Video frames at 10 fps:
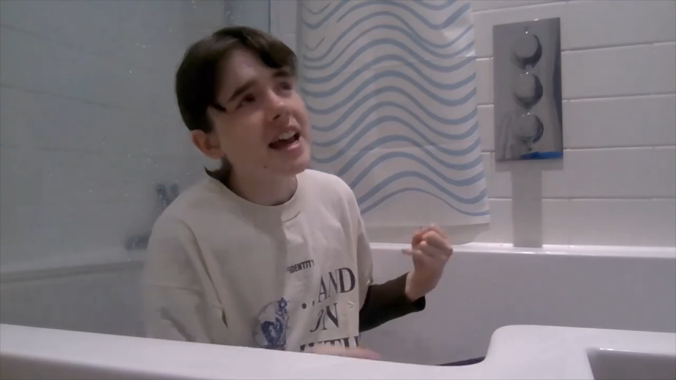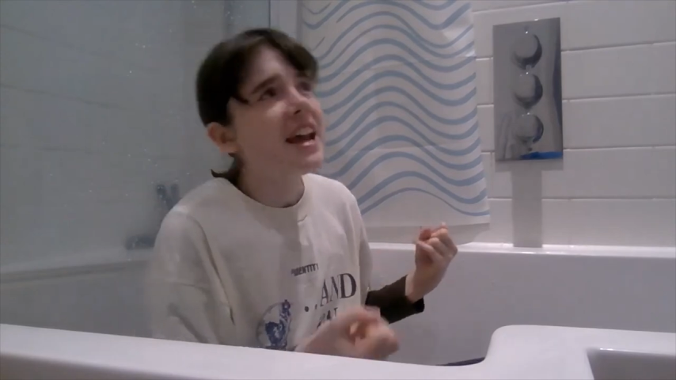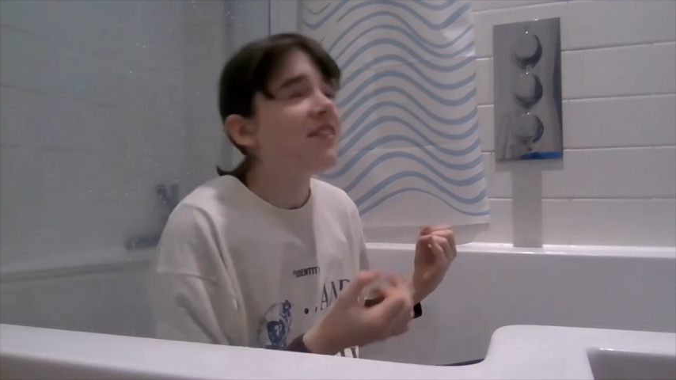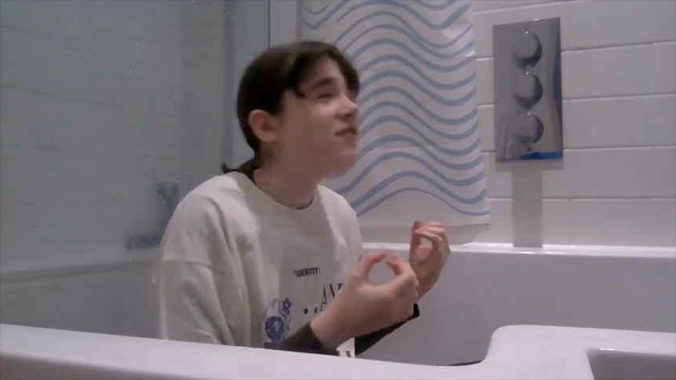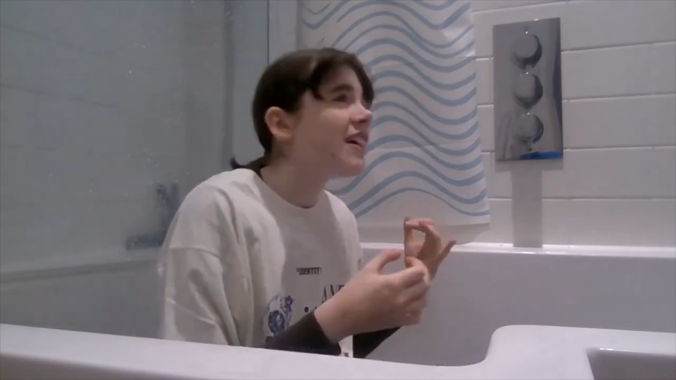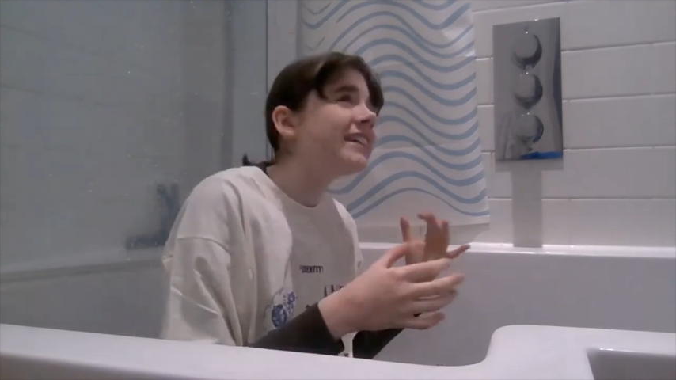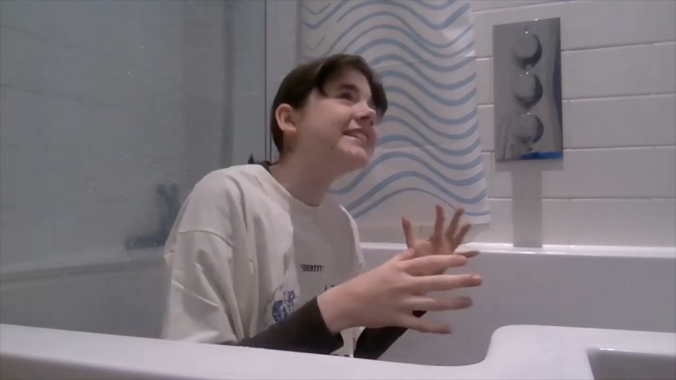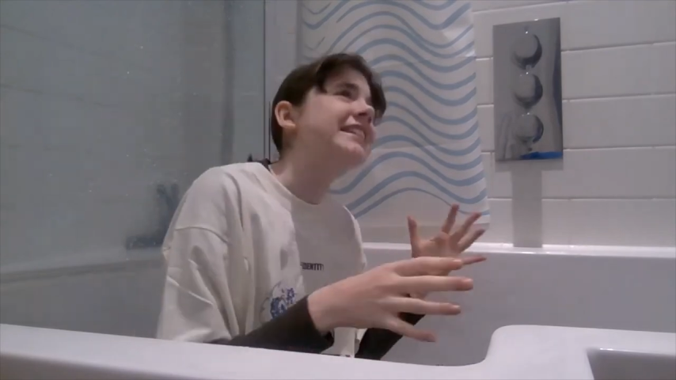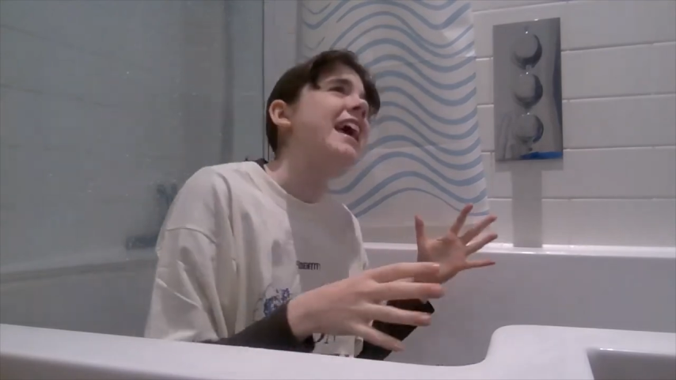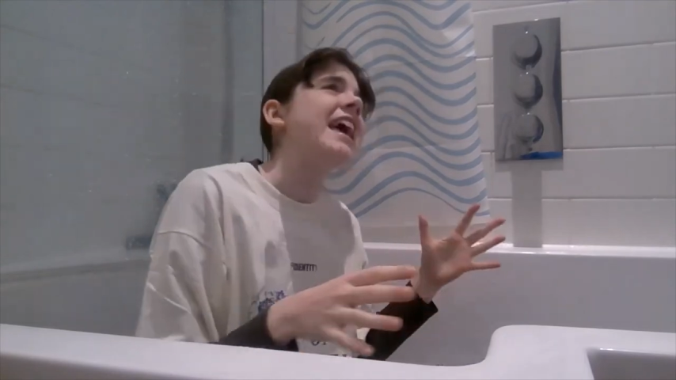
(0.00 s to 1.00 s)
If I
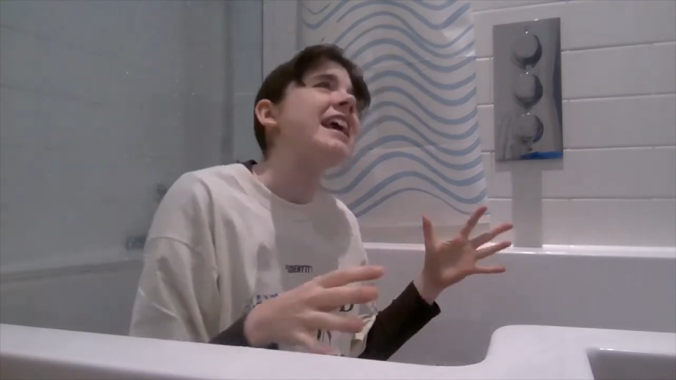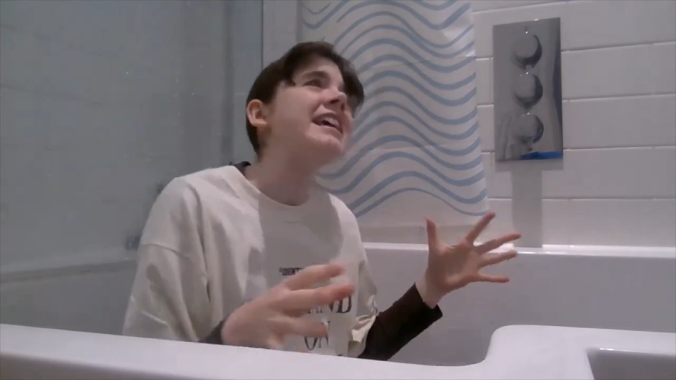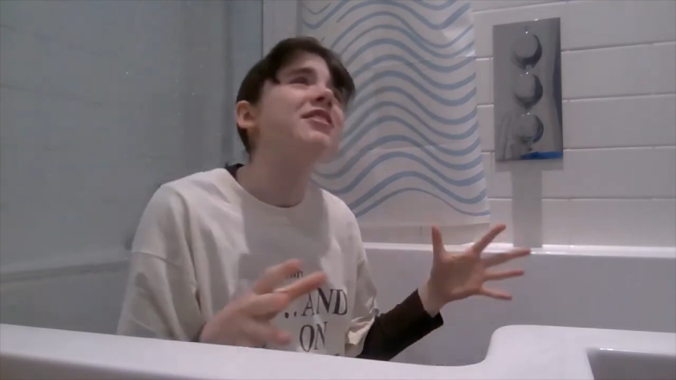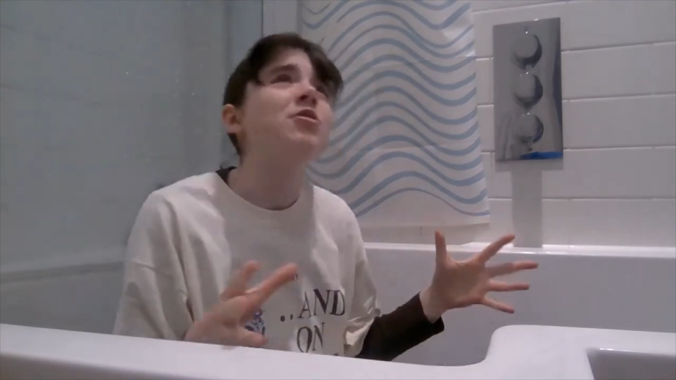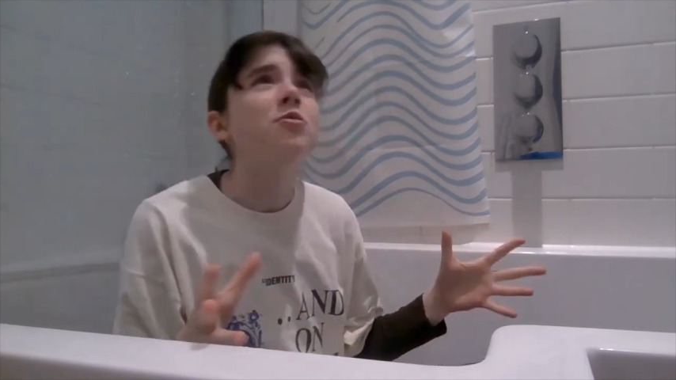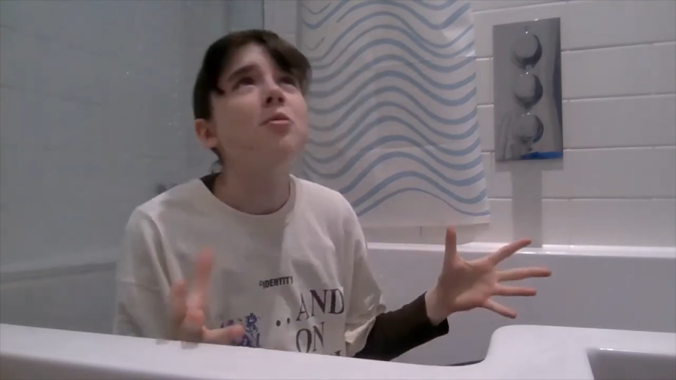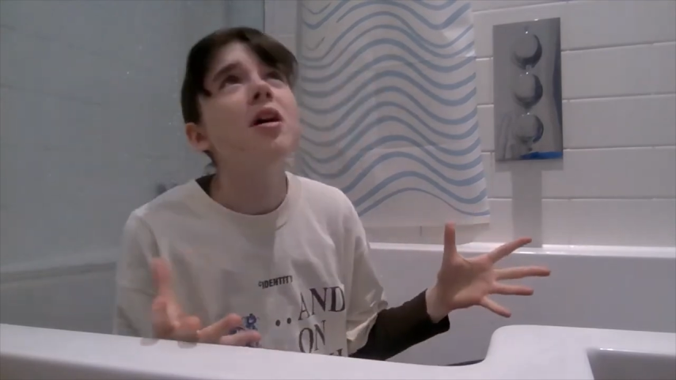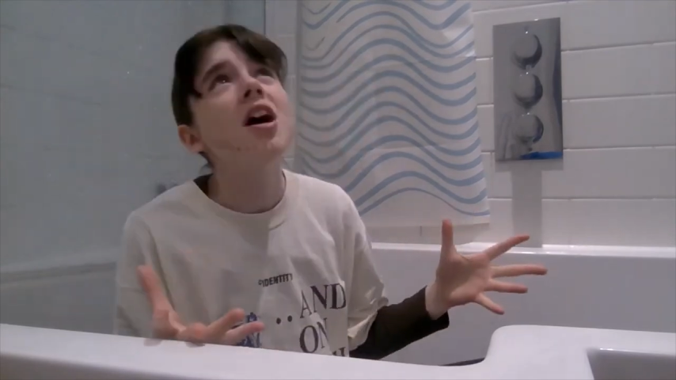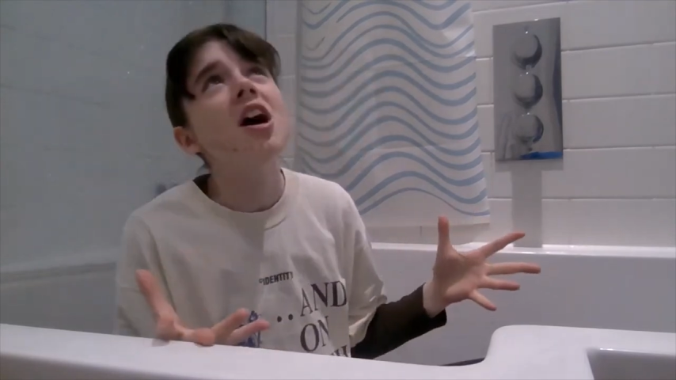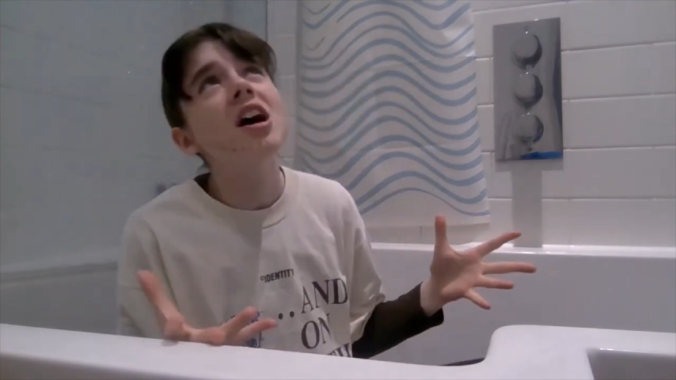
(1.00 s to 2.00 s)
say the
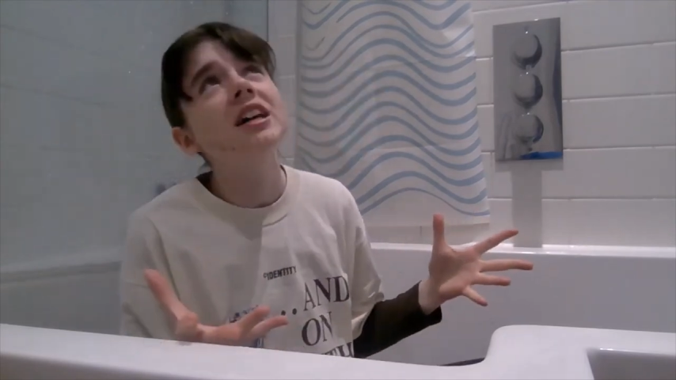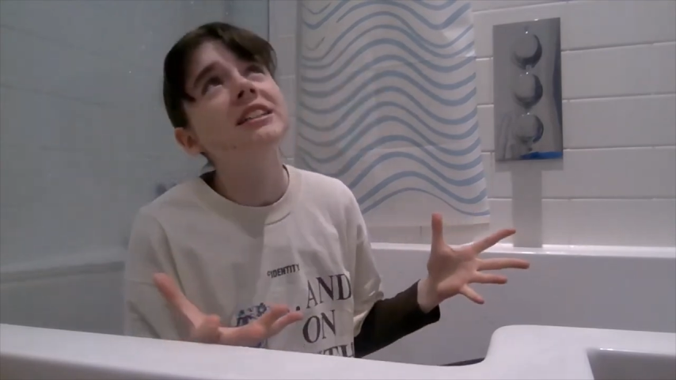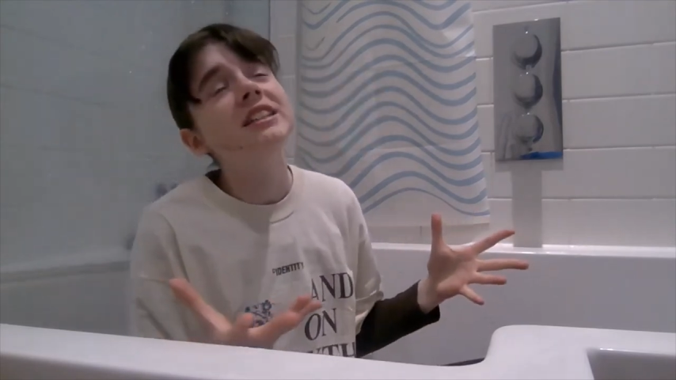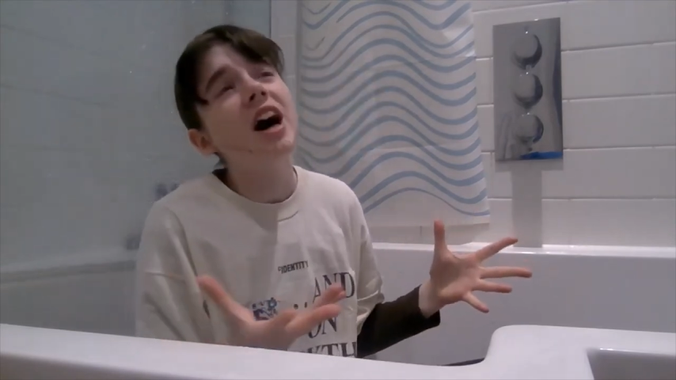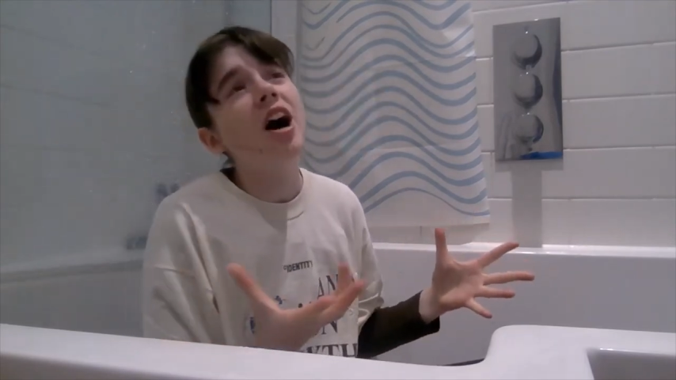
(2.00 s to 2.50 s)
words,